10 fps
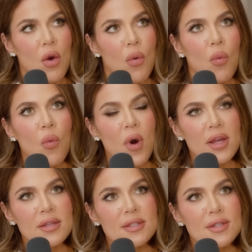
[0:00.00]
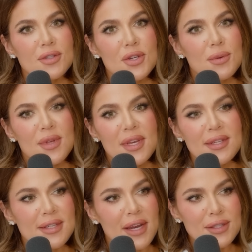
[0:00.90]
What do you think
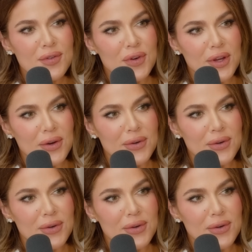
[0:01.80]
is next for you?